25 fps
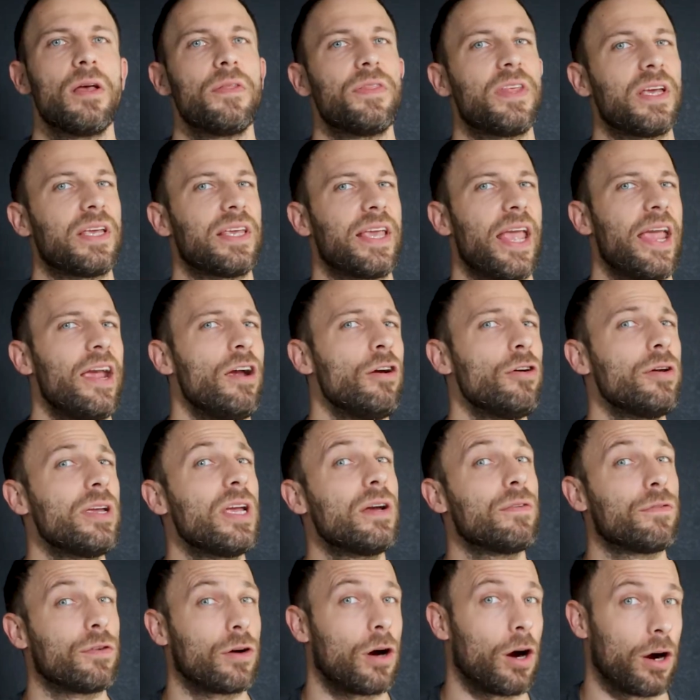The
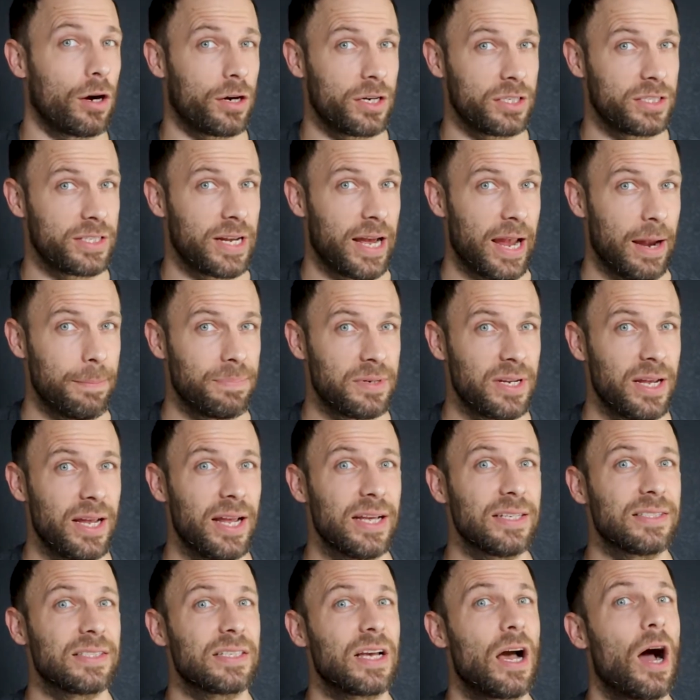caregiver archetype
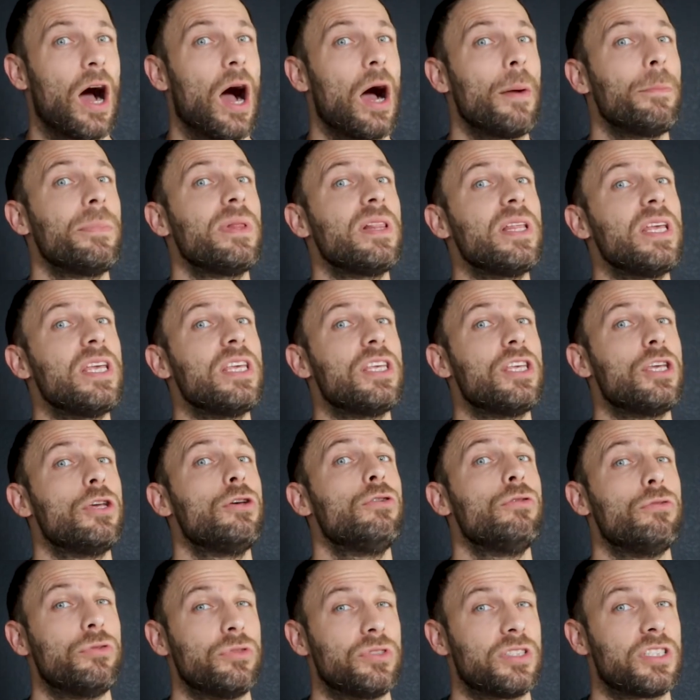is commonly
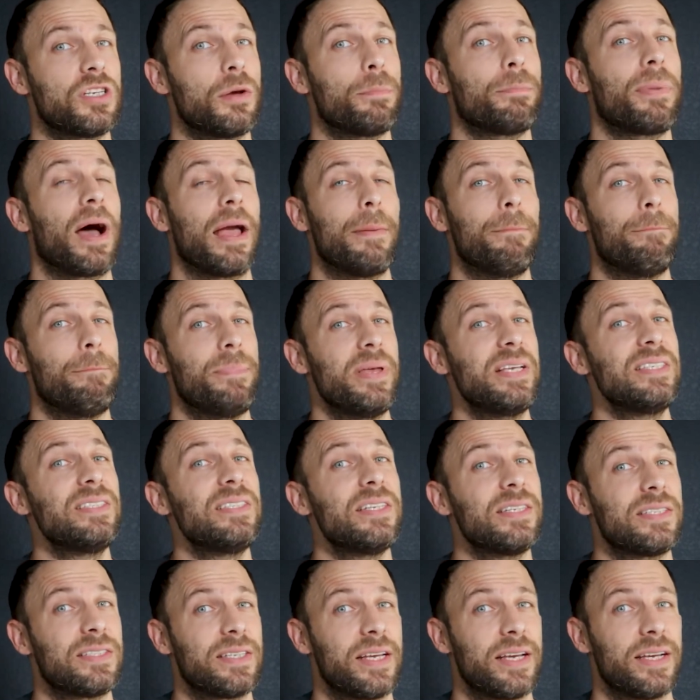used by
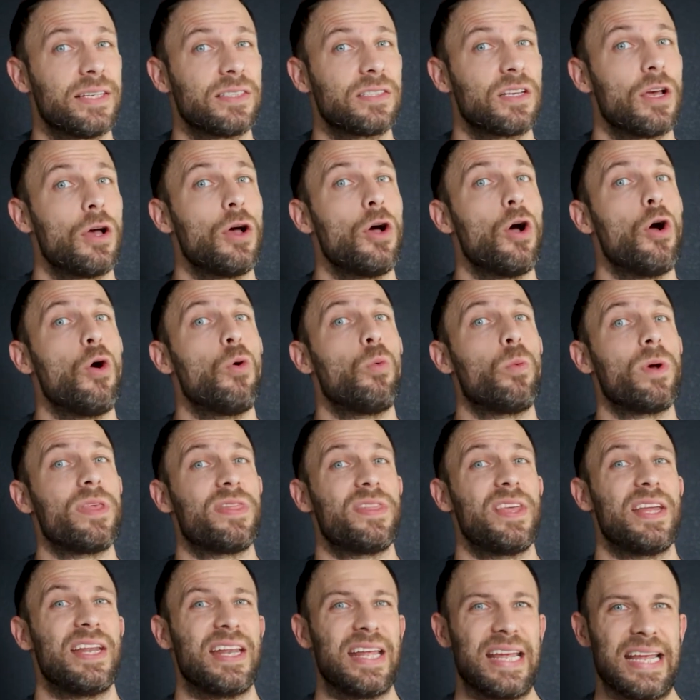businesses
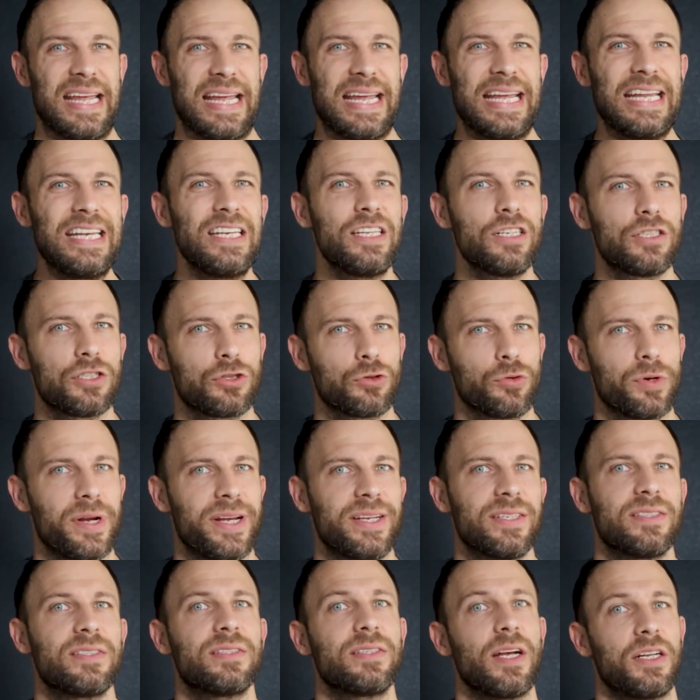within
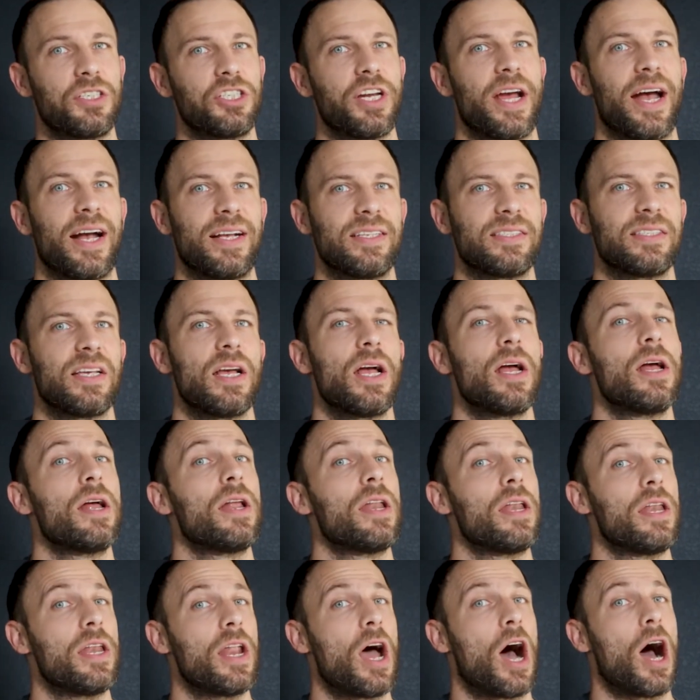industries such as
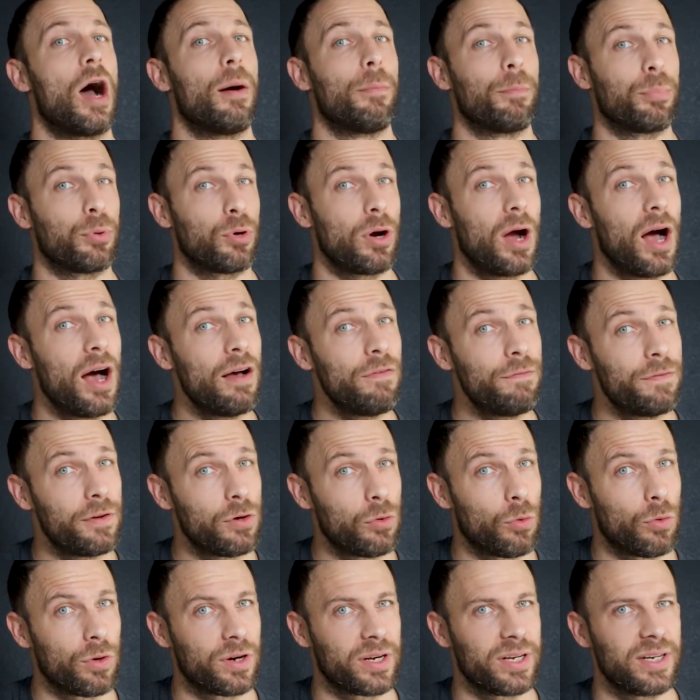nonprofit
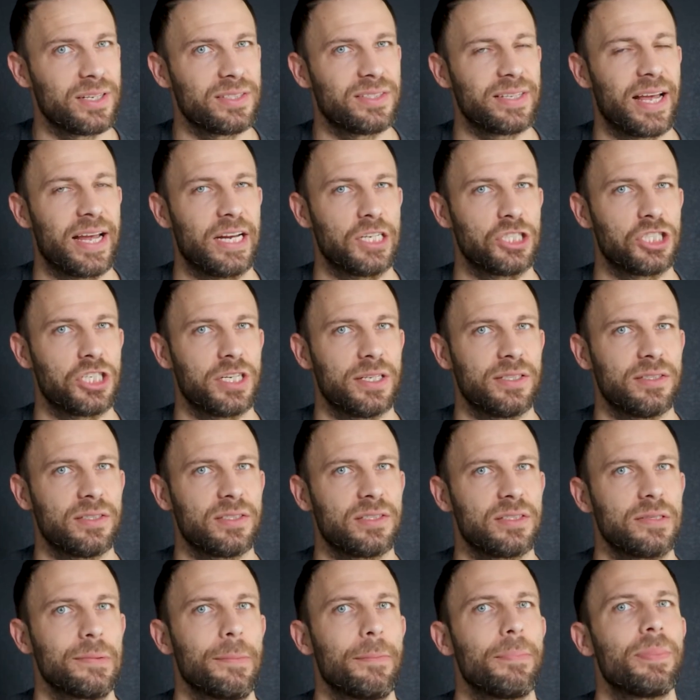
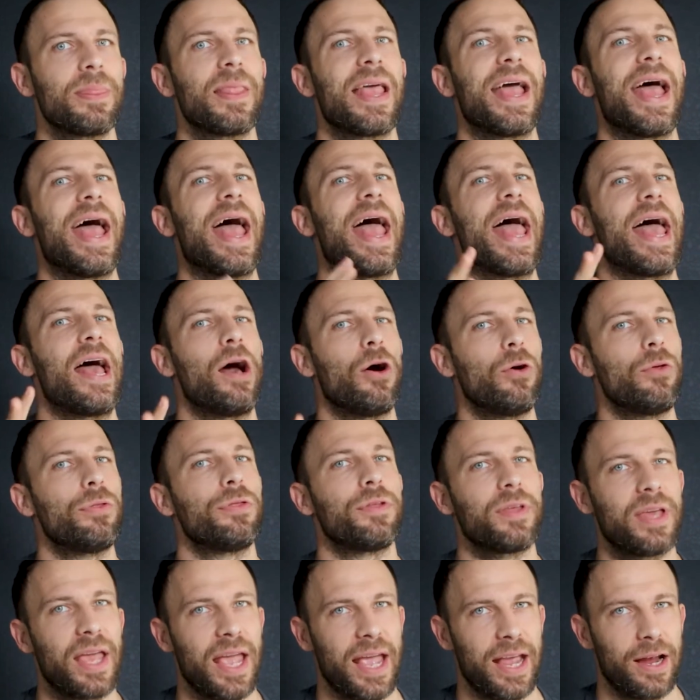organizations,
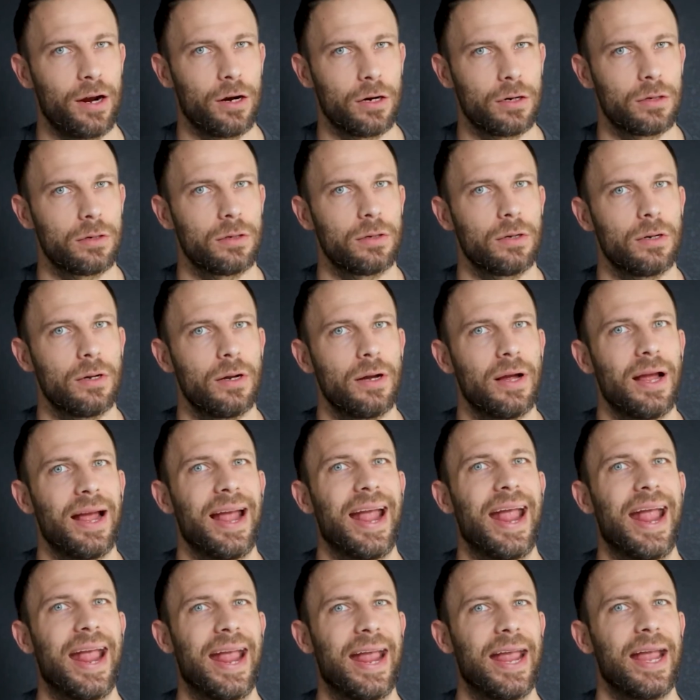healthcare,
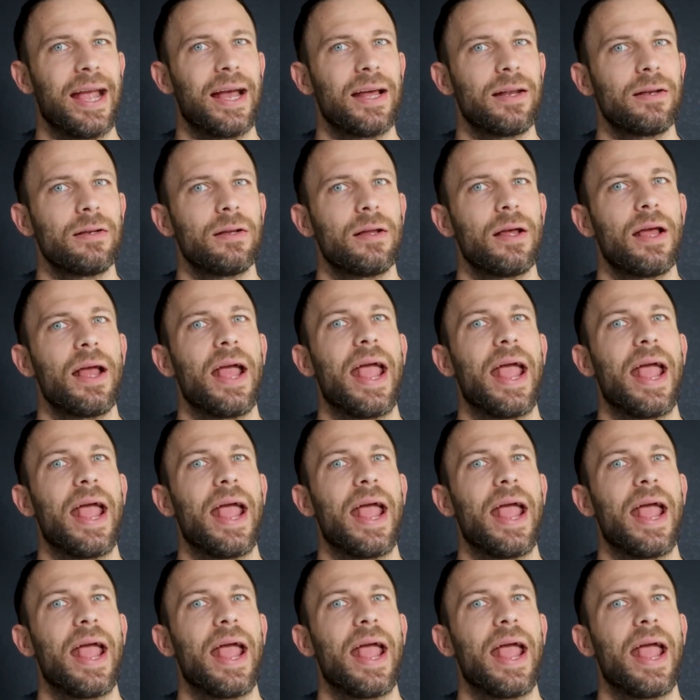and